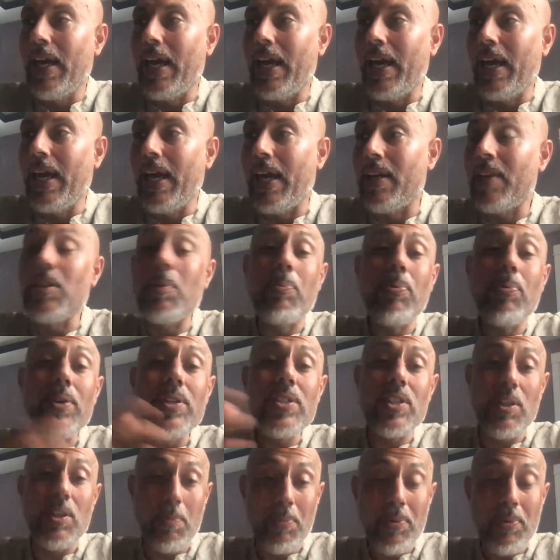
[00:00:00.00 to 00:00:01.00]
and
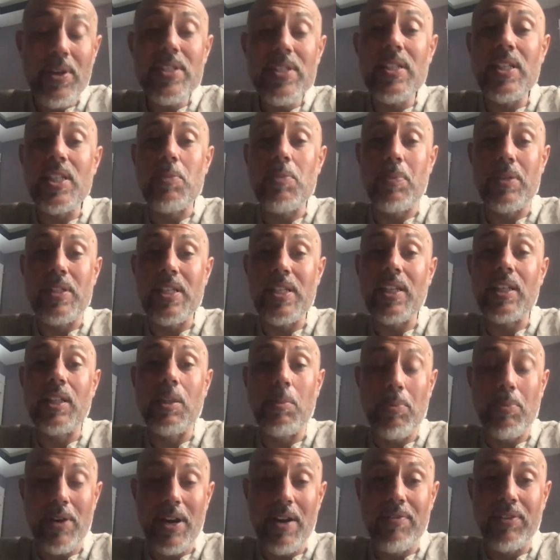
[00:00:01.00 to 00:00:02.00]
the prison is
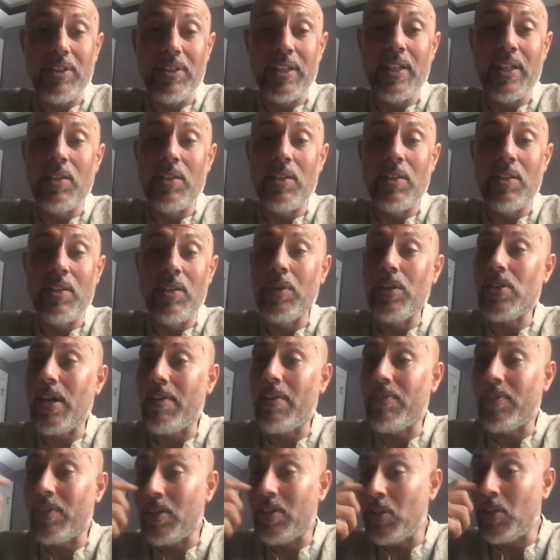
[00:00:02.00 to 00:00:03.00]
particularly prevalent when you
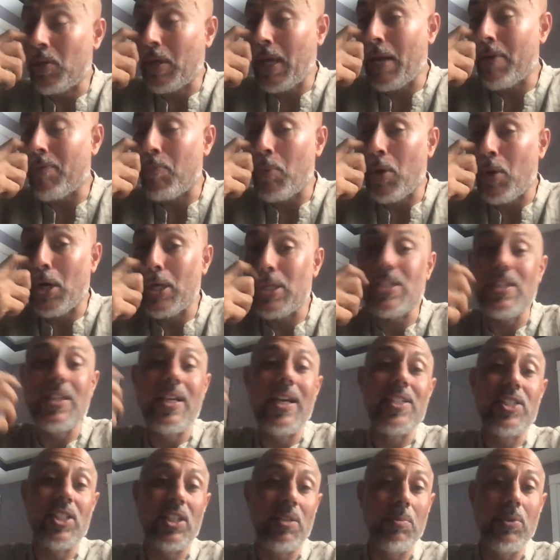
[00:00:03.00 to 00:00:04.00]
have kind of
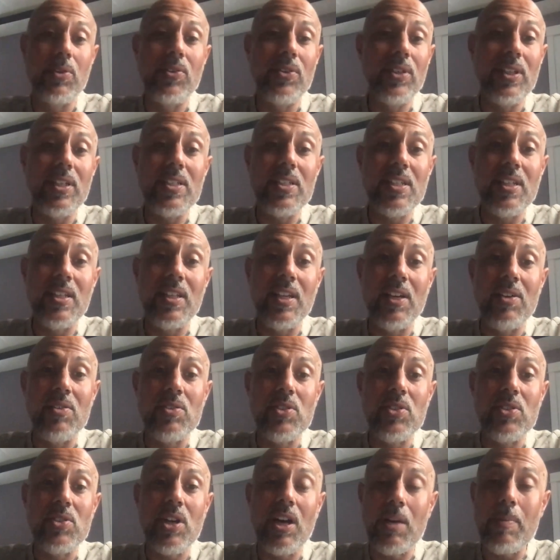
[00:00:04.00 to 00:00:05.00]
marginalized communities, and you
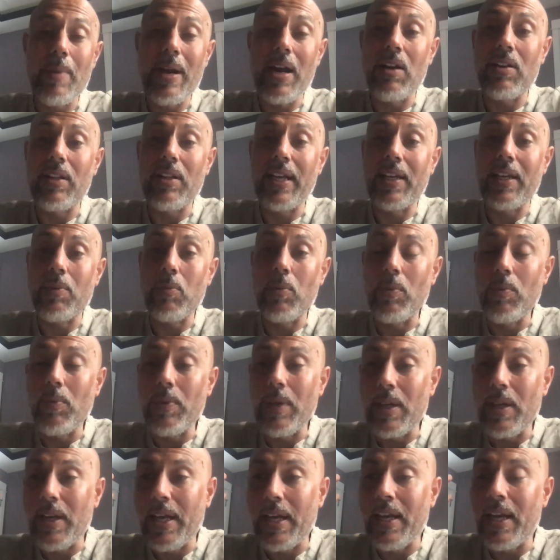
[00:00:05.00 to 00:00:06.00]
talk about like,
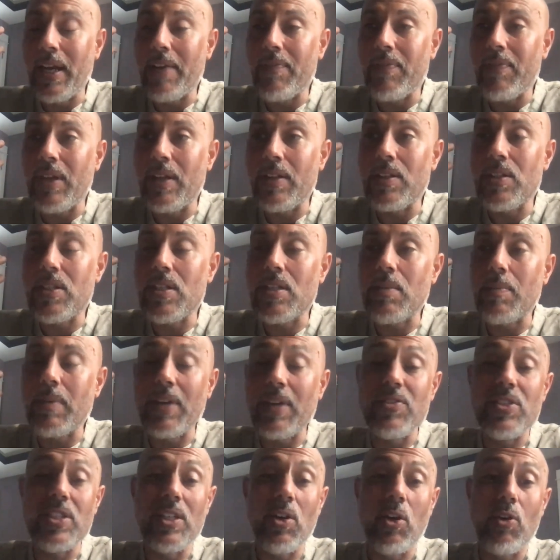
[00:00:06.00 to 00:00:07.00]
and this is something
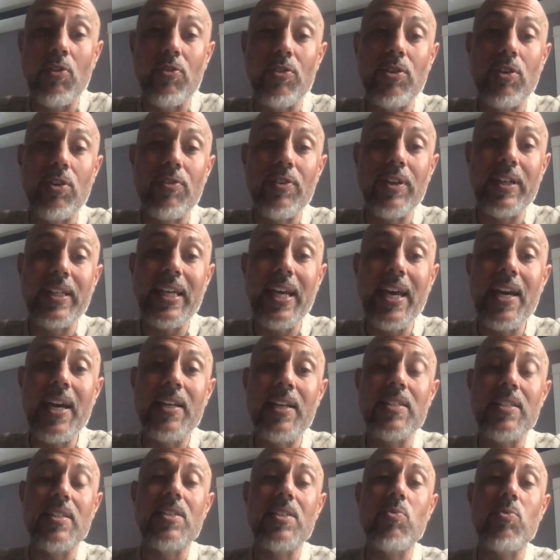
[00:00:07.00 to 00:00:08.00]
I've seen over and over again,
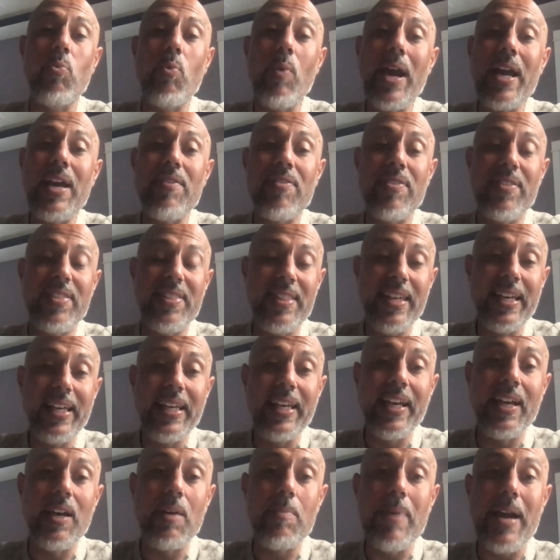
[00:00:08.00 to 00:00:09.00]
is this way of
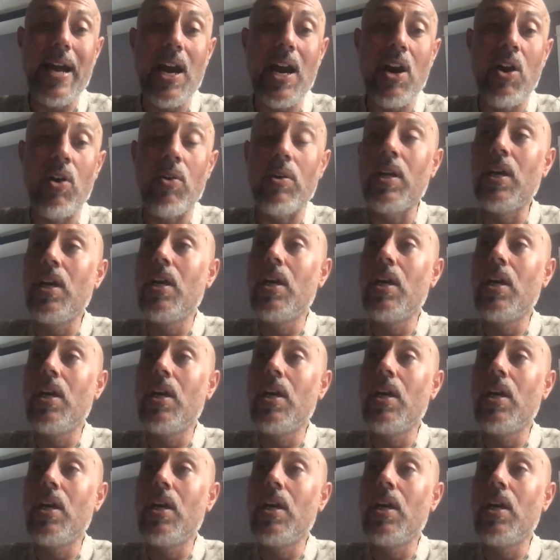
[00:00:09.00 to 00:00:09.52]
thinking about